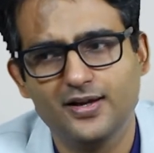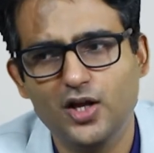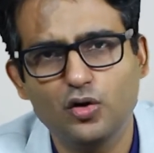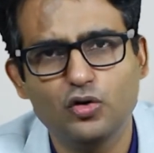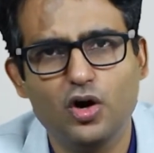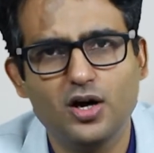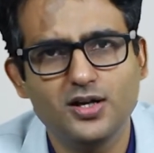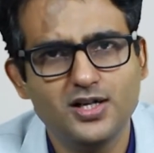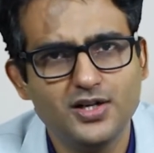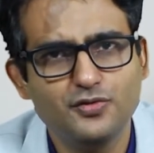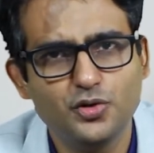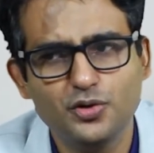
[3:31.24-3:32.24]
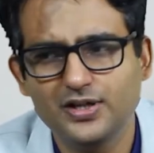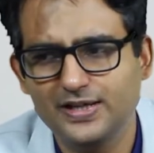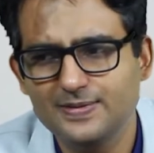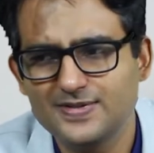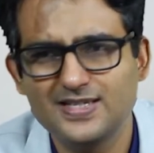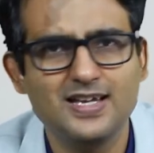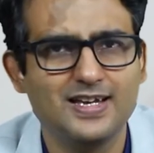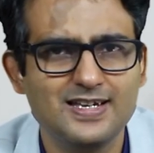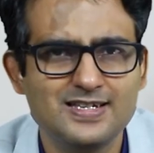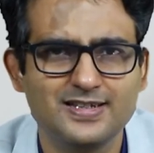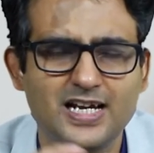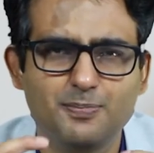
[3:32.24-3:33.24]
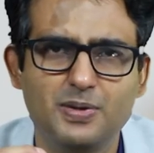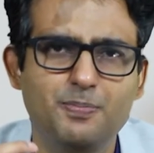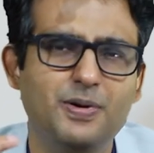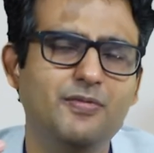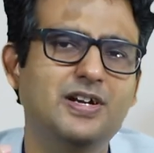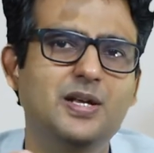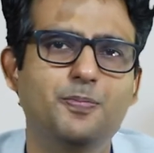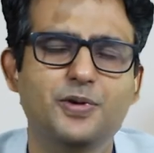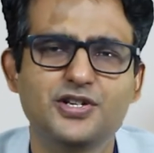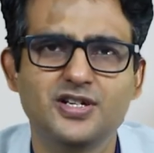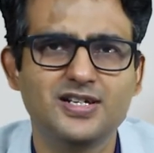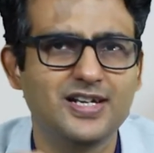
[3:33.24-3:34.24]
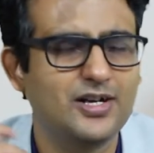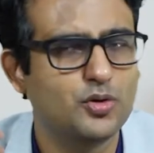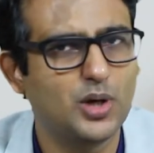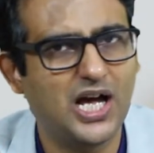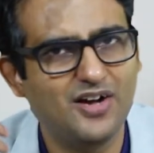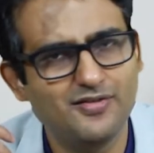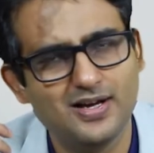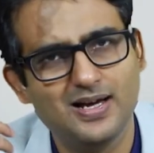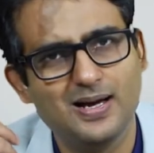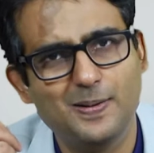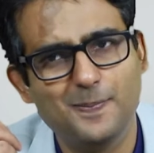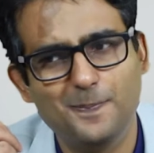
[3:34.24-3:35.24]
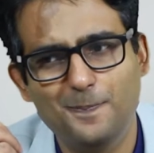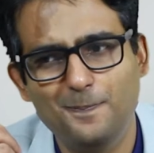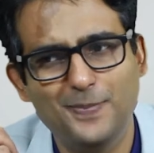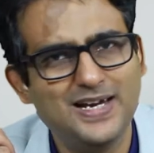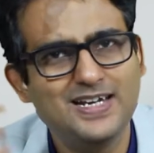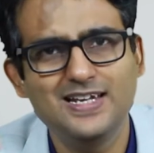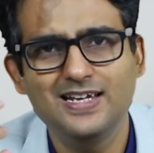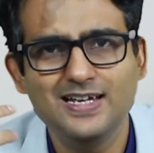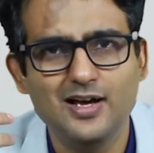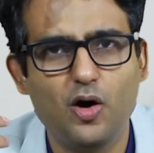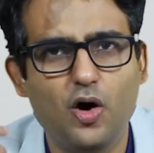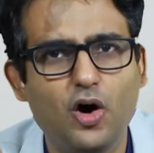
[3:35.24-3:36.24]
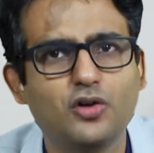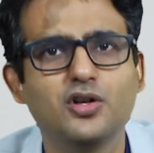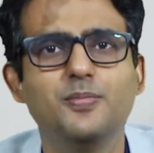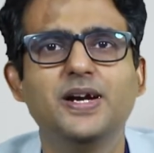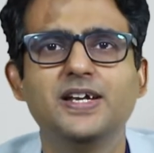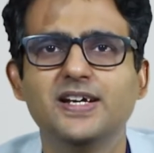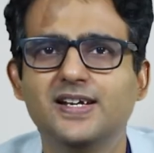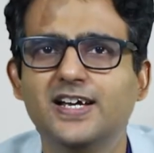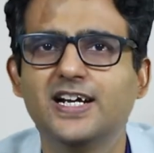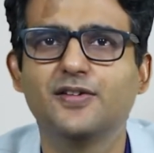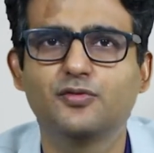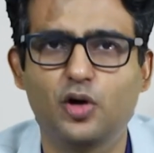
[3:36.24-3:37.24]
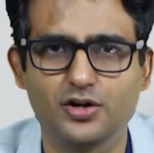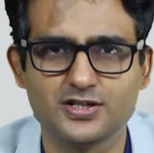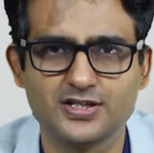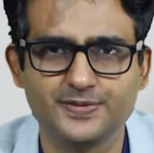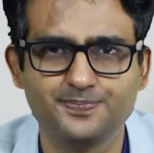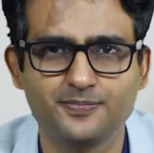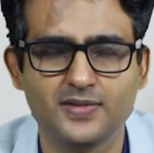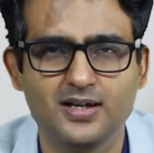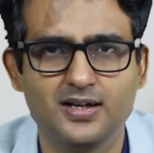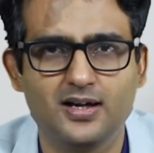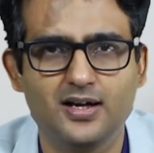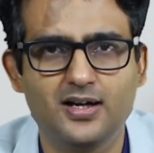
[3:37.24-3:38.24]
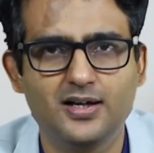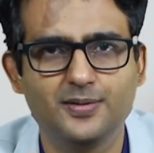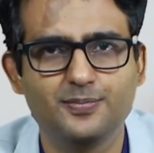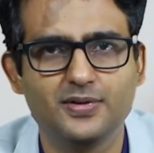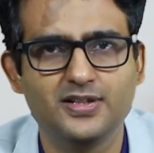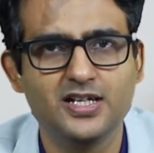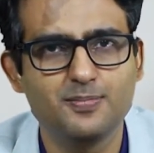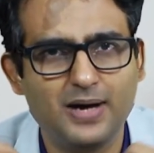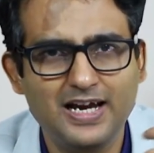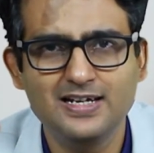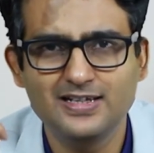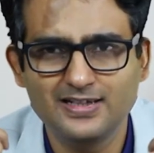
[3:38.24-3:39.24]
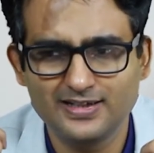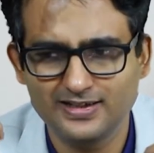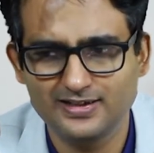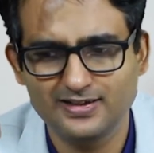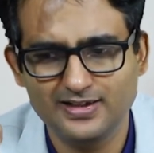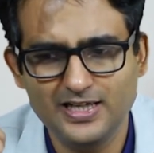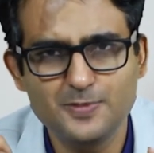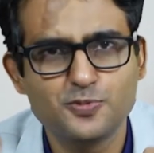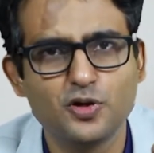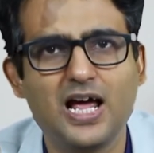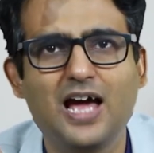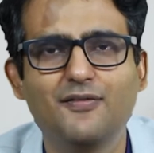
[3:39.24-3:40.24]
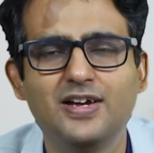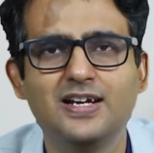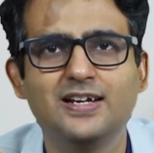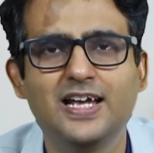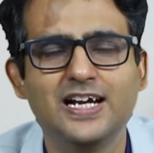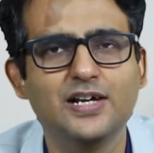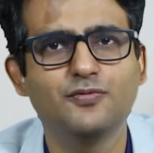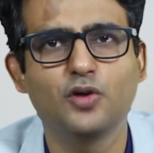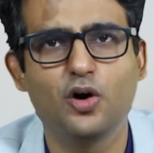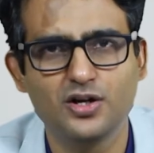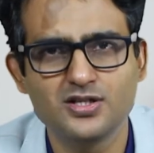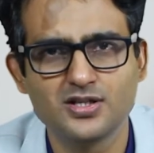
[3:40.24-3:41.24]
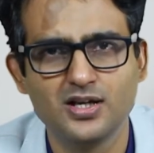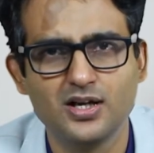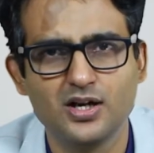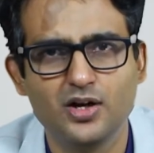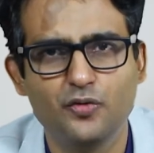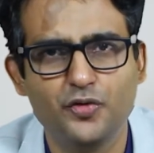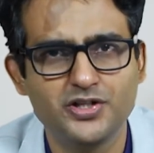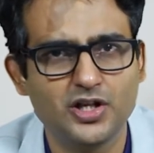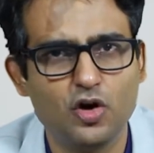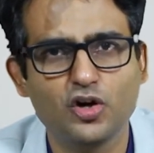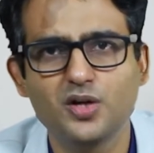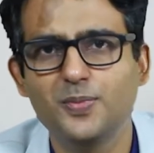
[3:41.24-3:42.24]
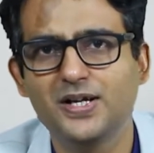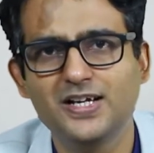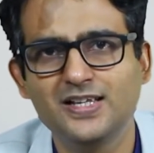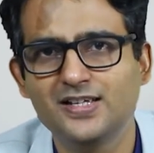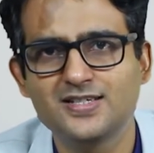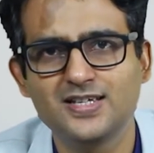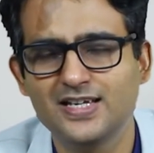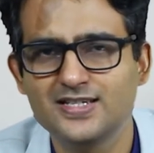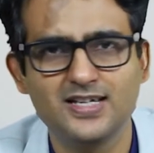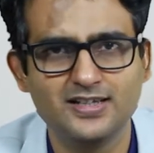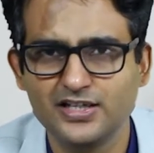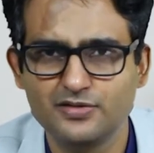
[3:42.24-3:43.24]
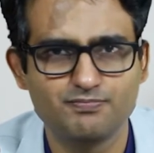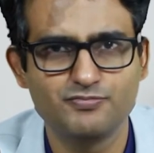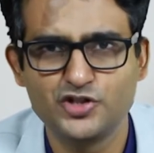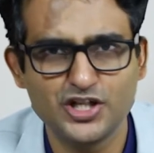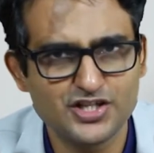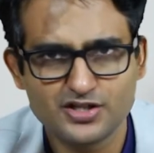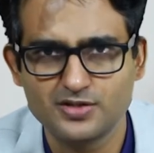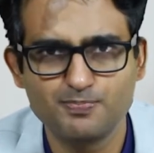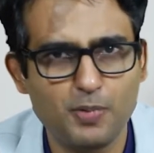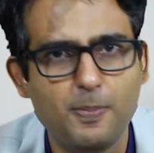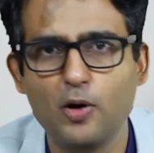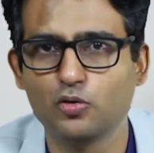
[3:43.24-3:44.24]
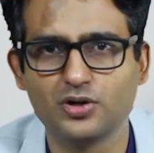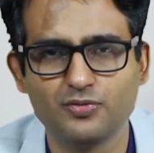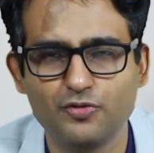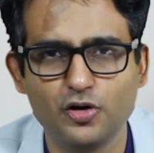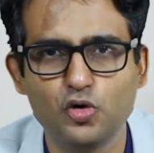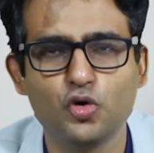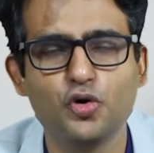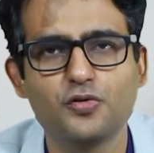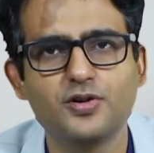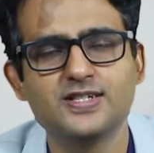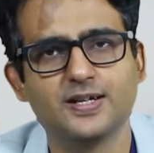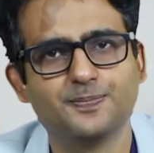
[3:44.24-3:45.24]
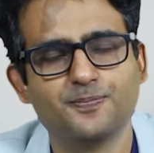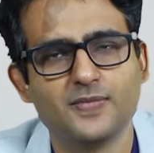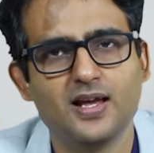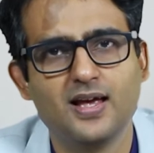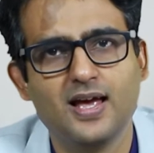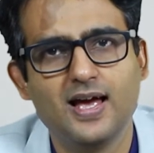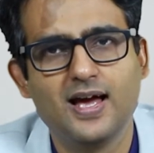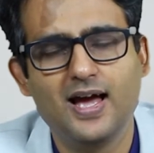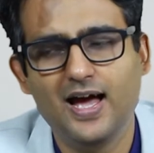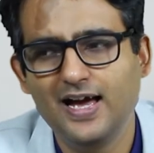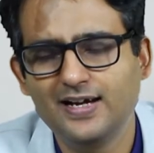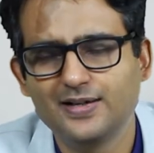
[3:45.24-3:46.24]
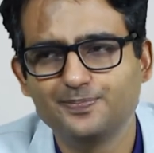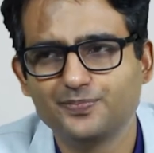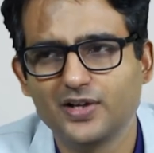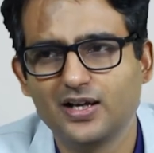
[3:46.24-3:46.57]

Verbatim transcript: Now, cognitive theory says that people with depression tend to have many automatic negative thoughts. Their mind keeps on having negative thoughts which are automatic in the sense that they just pop out for no good reason. And